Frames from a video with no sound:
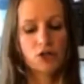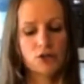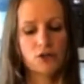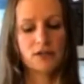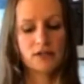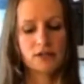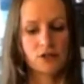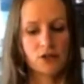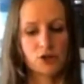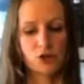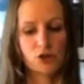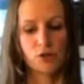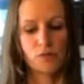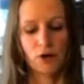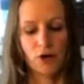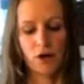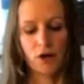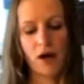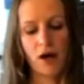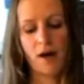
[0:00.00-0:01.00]
So this is a
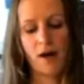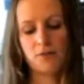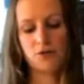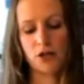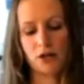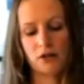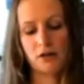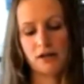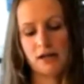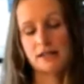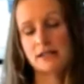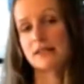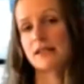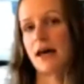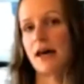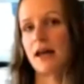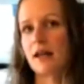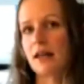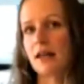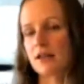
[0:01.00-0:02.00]
super good option
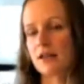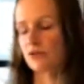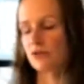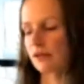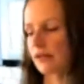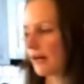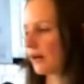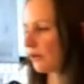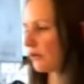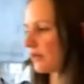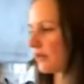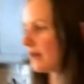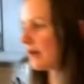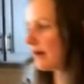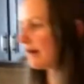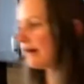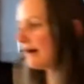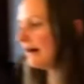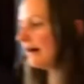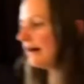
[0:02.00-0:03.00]
instead, and it's really healthy.